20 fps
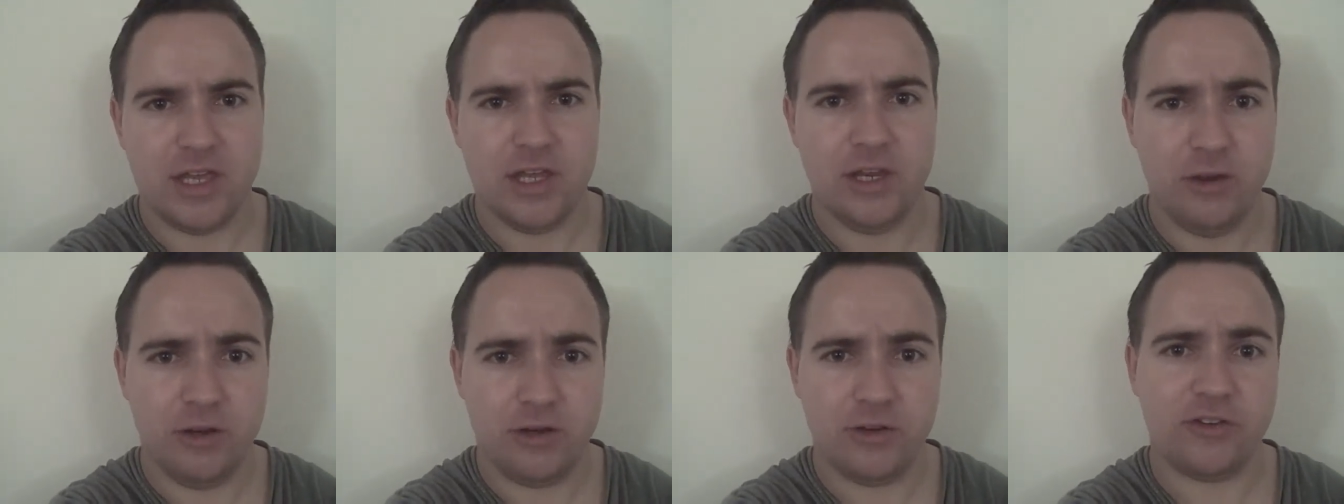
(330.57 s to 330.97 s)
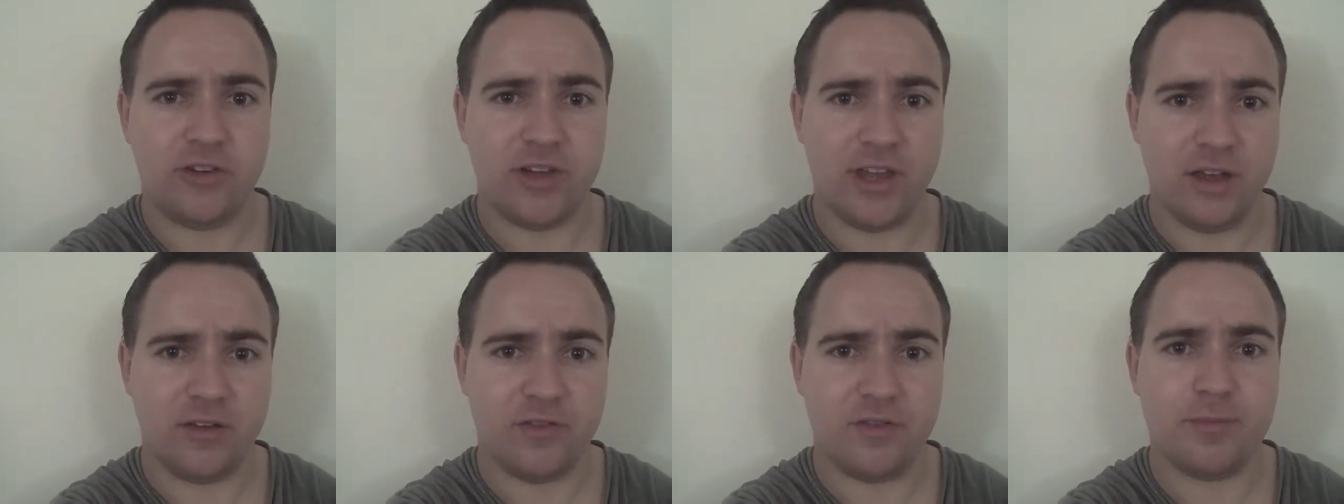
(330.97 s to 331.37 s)
you
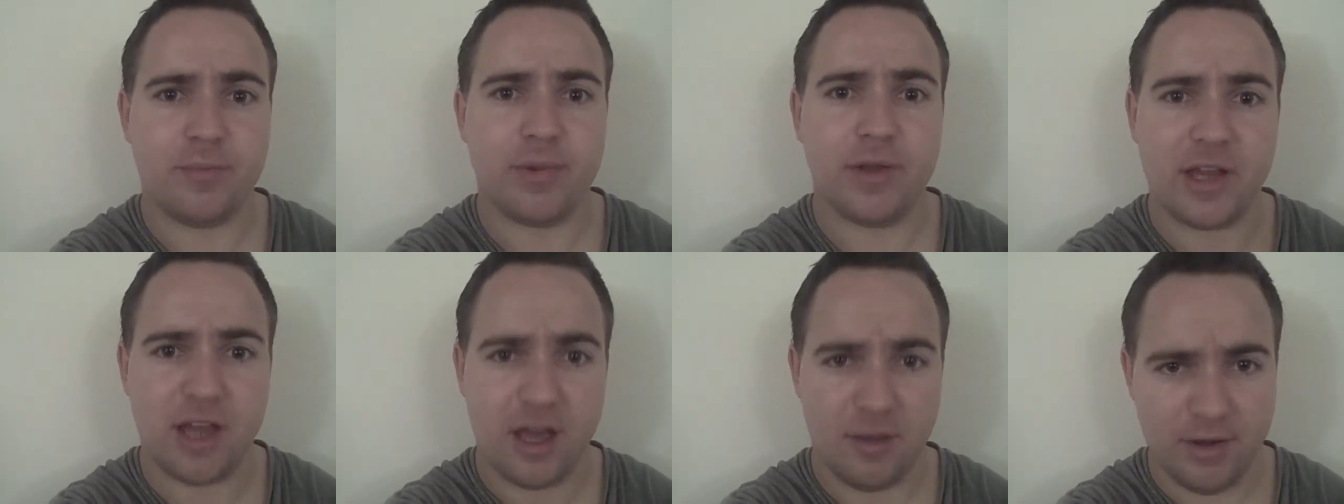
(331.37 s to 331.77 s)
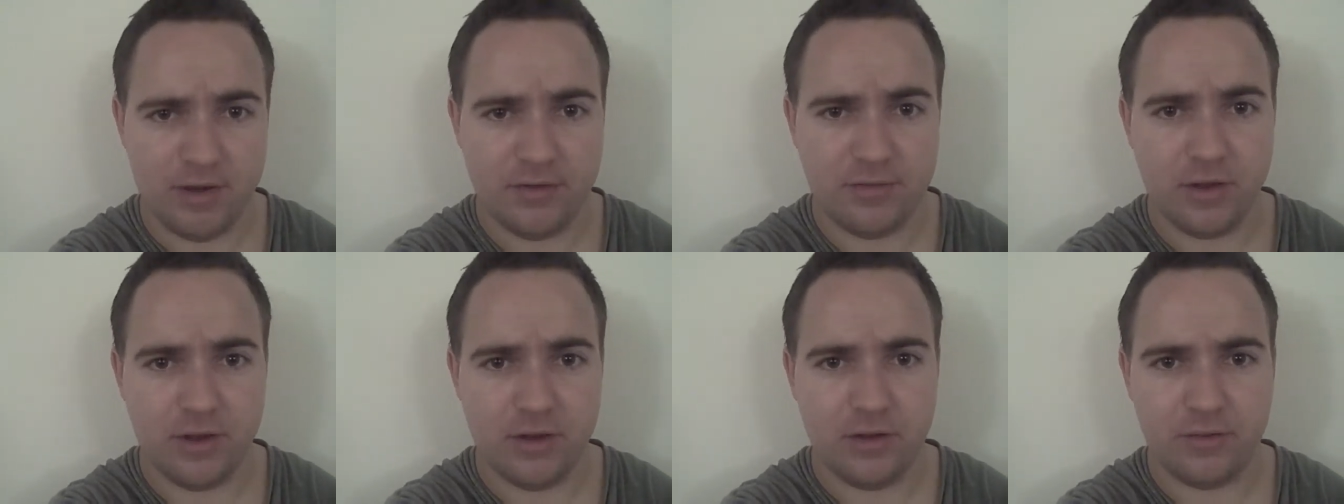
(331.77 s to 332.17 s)
yourself become
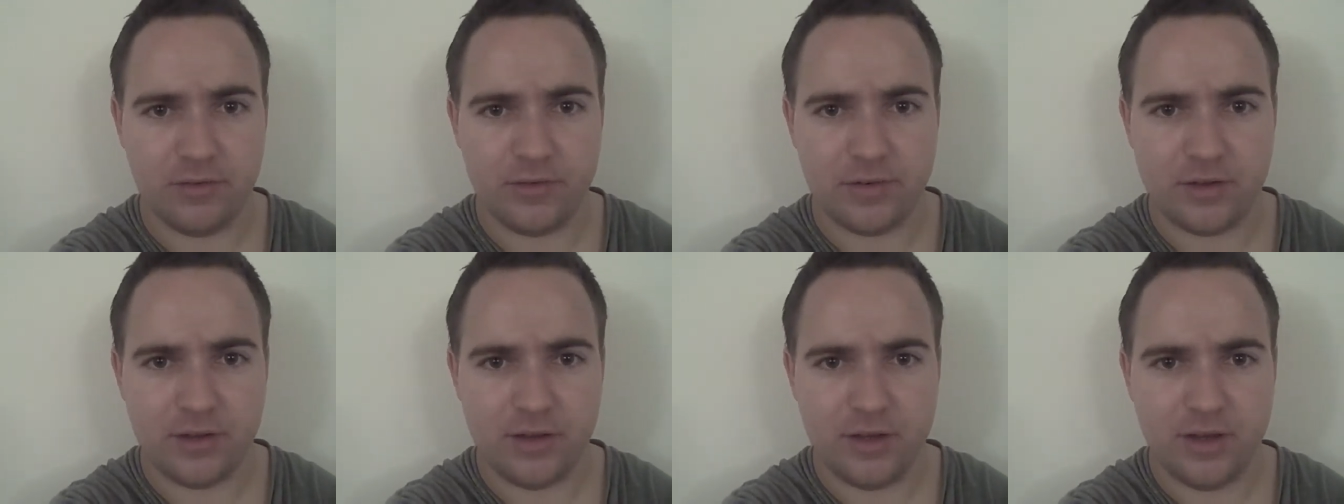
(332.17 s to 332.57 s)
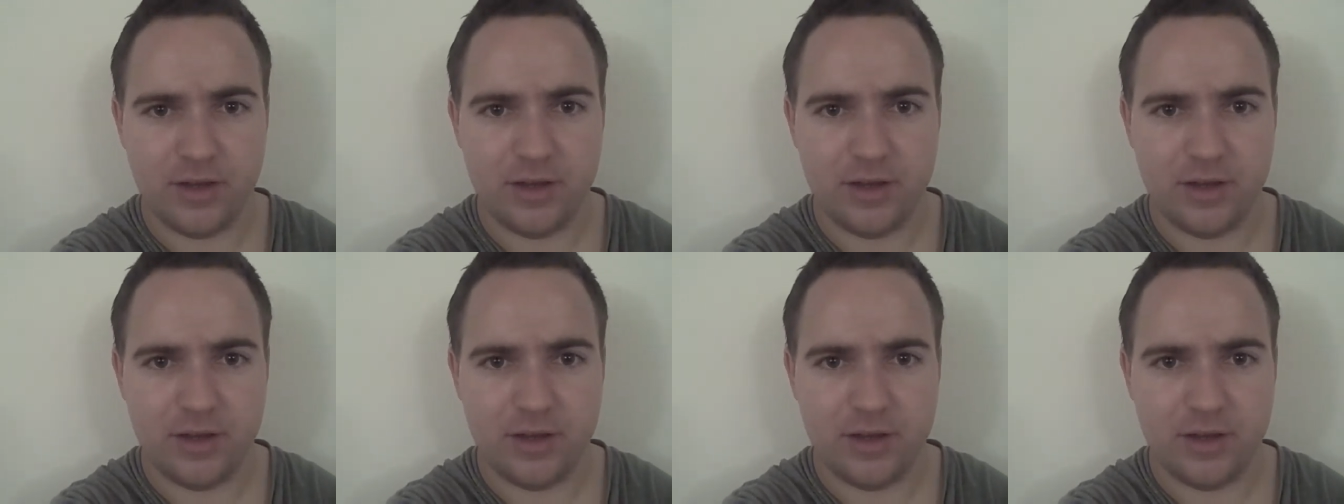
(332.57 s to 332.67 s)
involved.